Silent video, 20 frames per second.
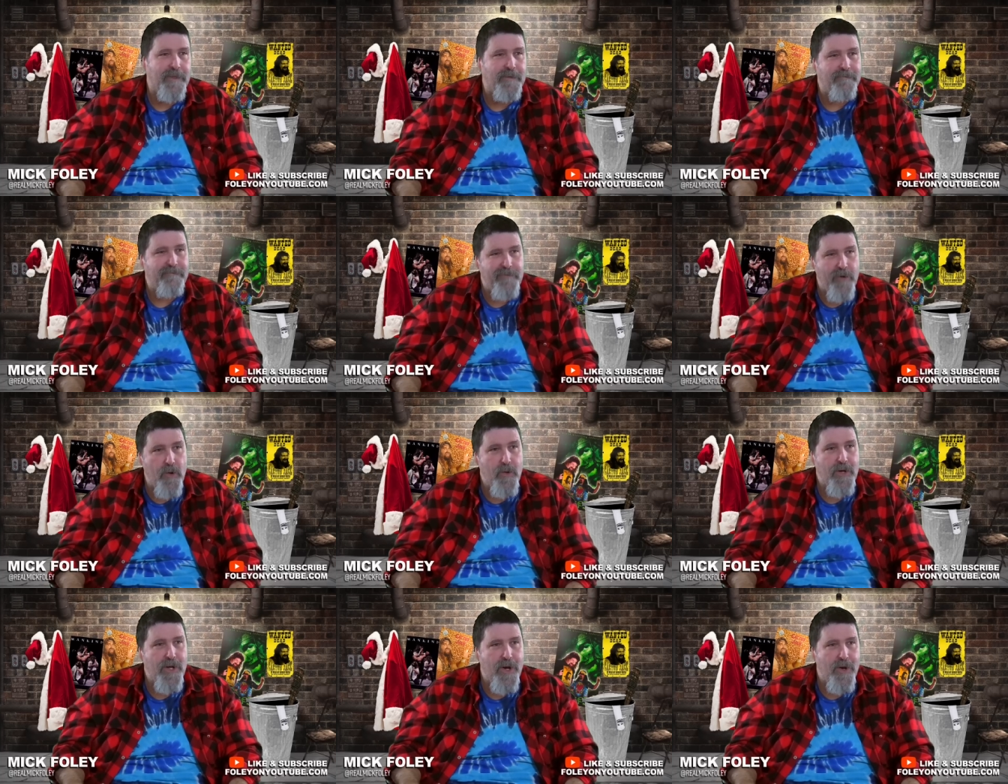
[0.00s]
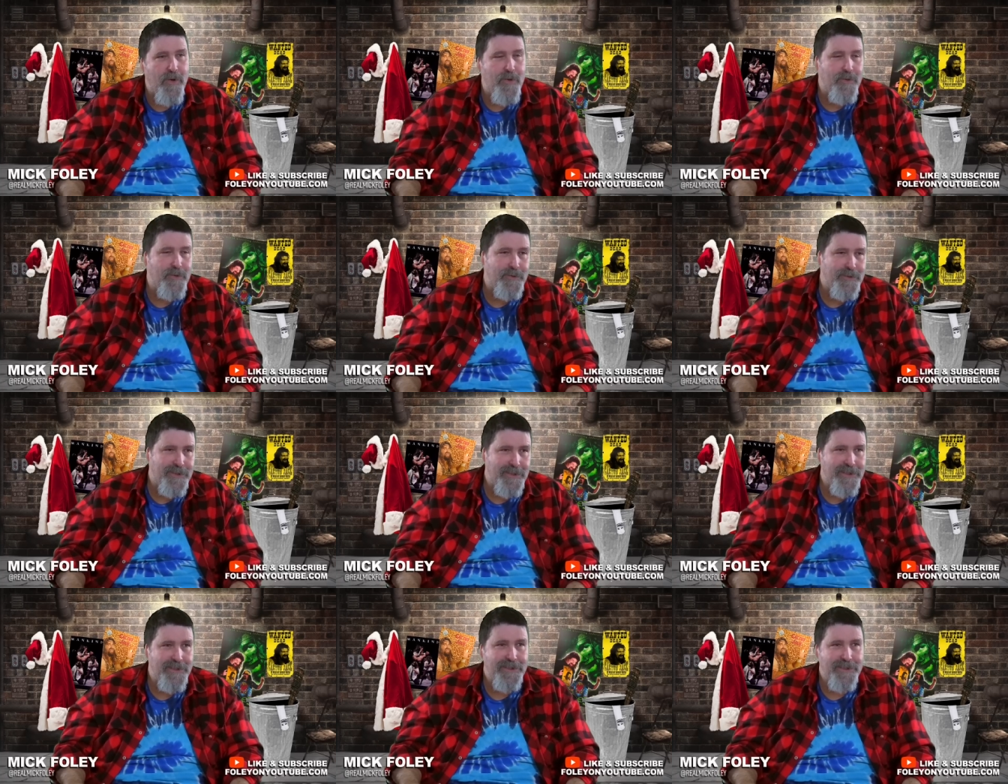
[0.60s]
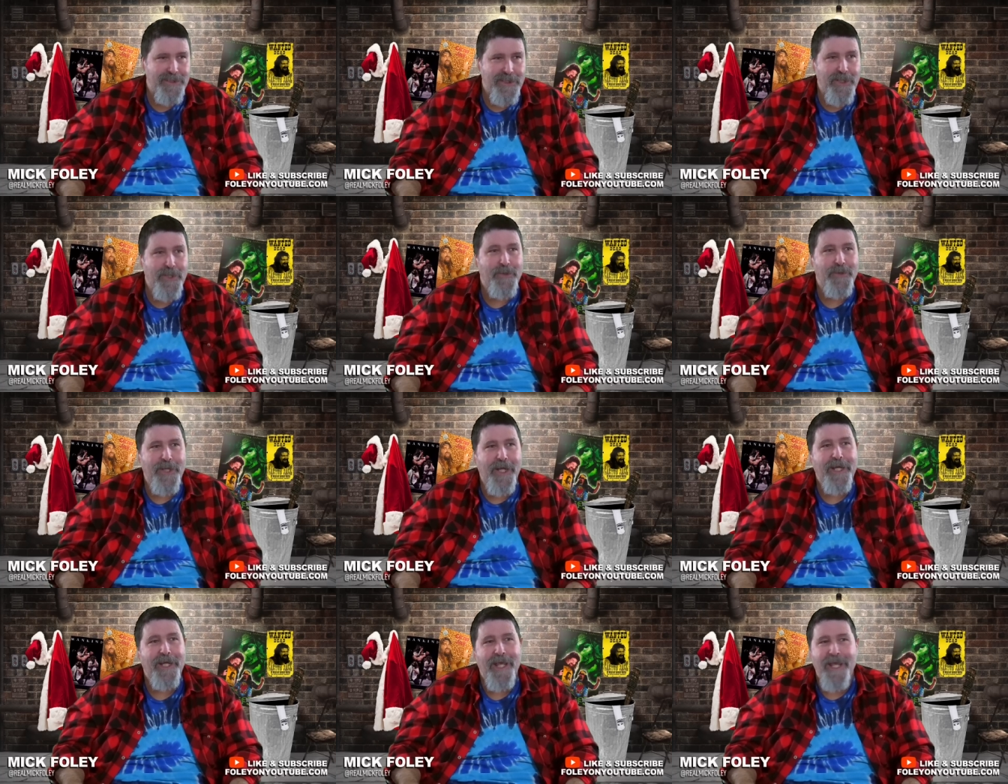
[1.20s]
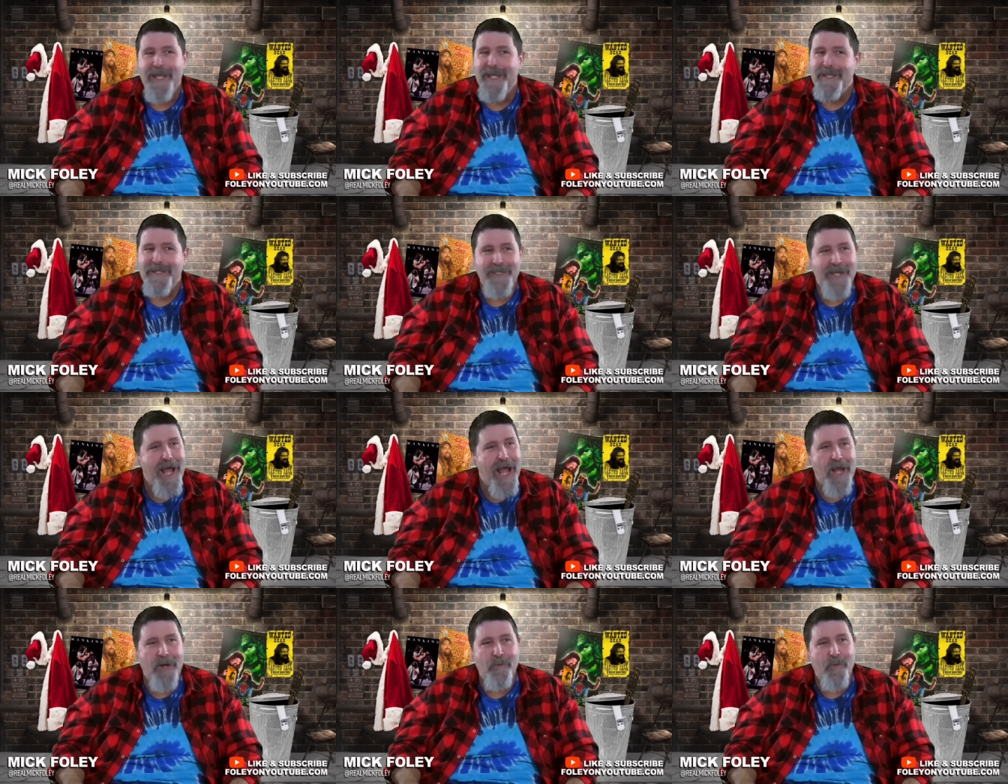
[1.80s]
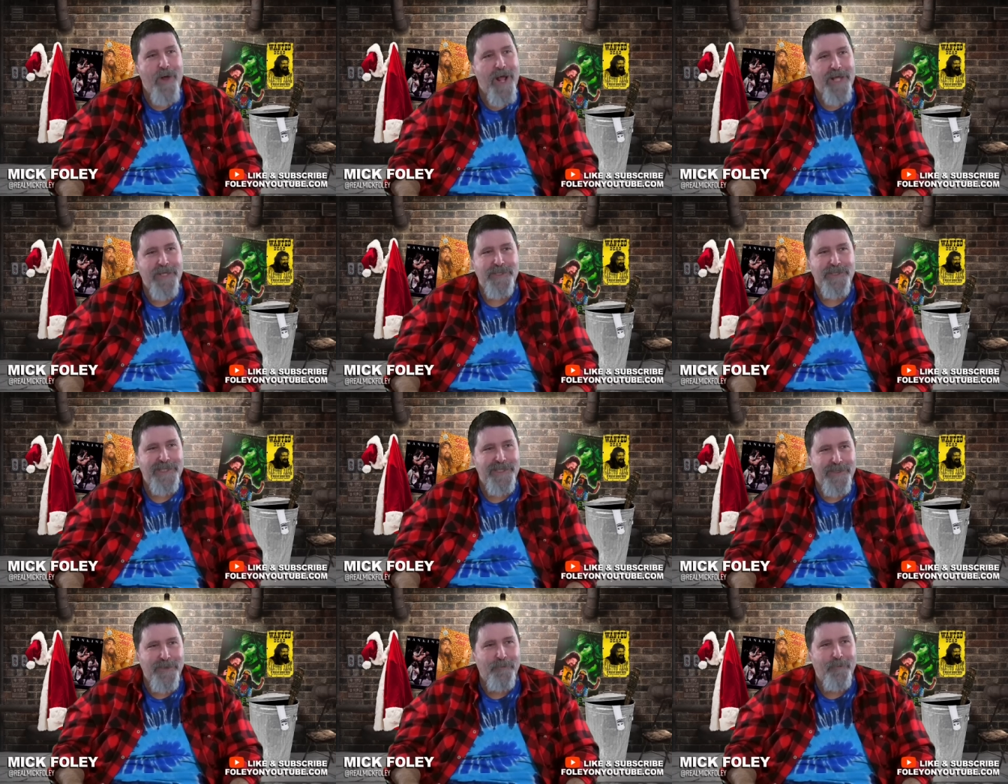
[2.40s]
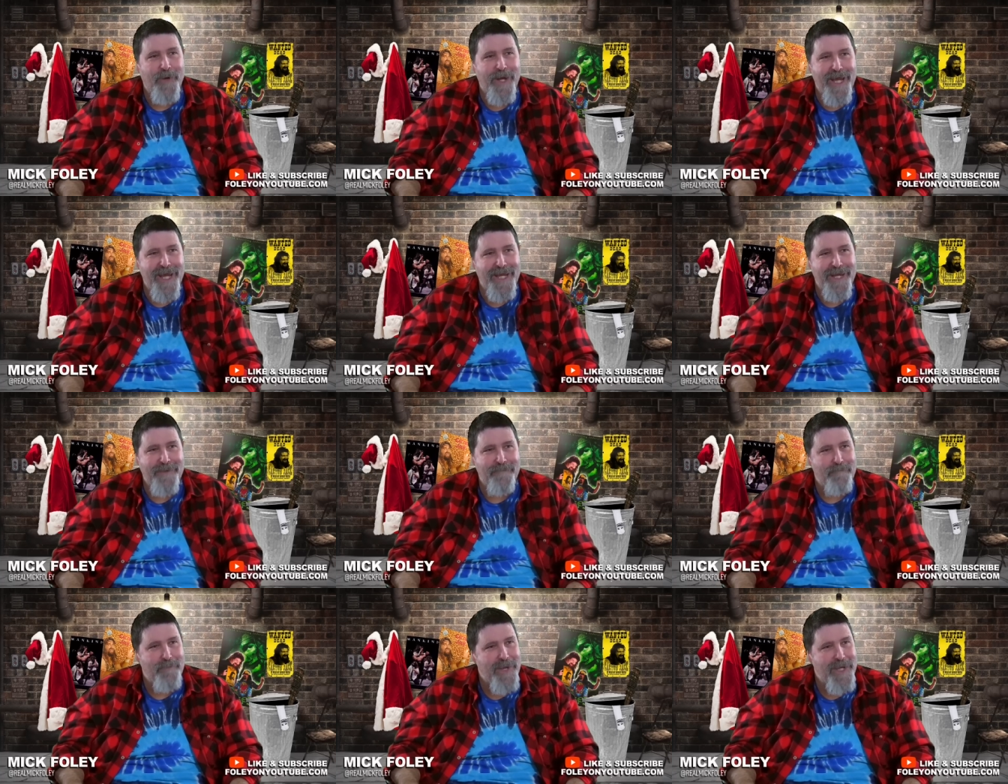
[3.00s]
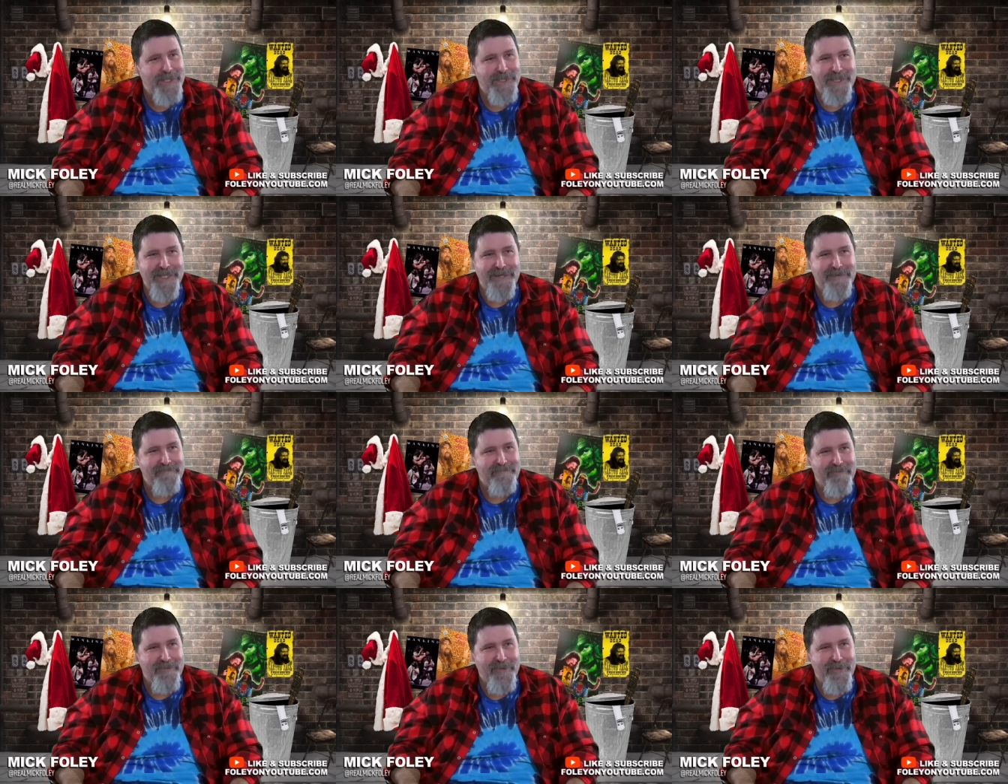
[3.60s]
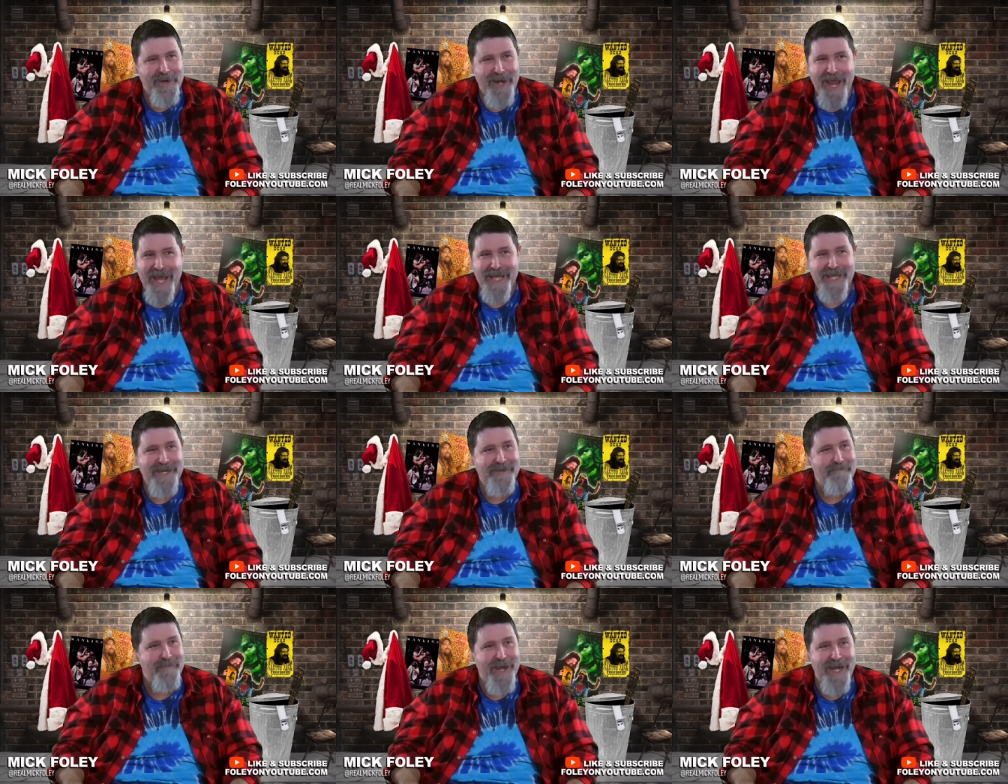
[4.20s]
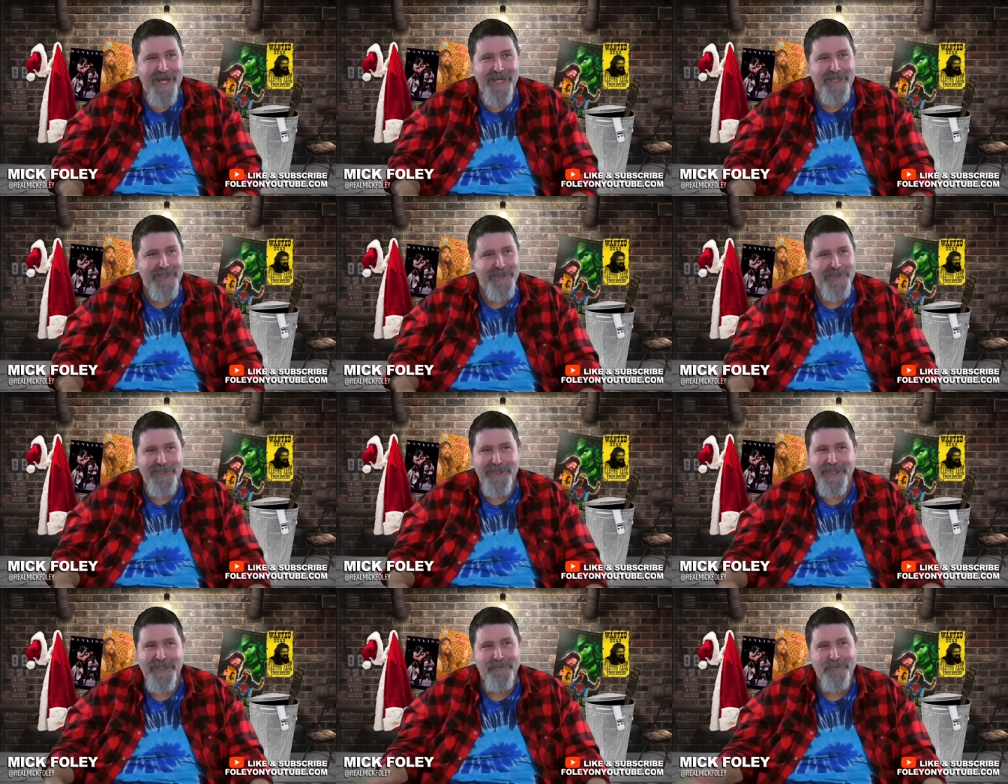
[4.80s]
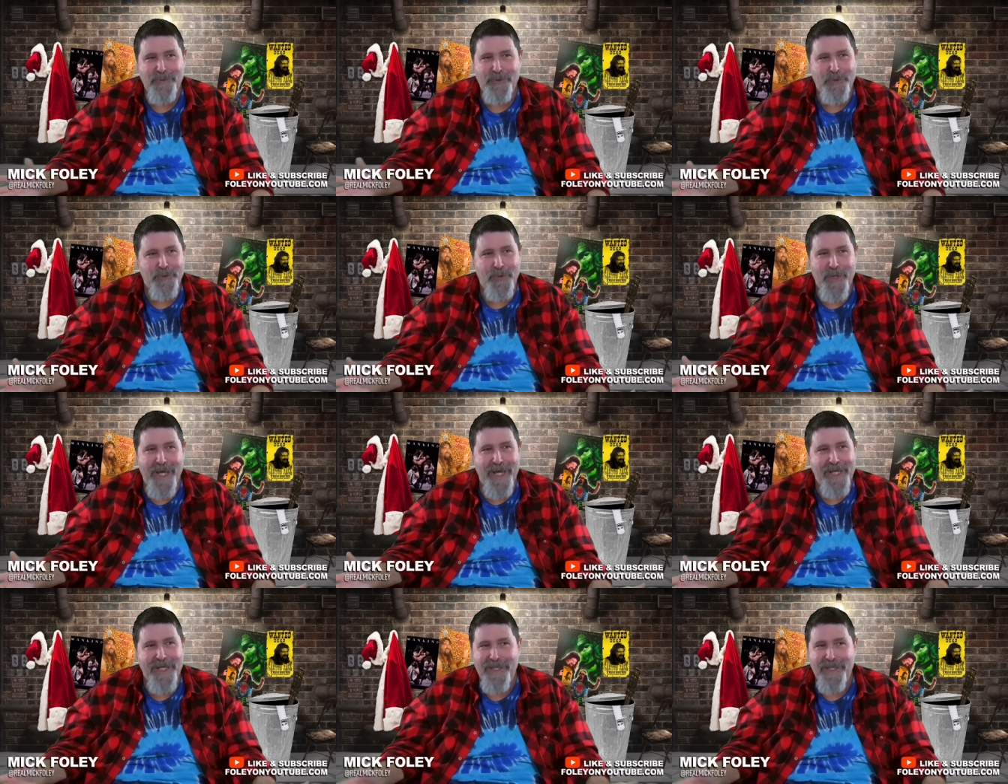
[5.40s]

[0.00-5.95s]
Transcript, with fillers: the photos and, you know, like Don West in the ring pitching for 90 minutes and he was great.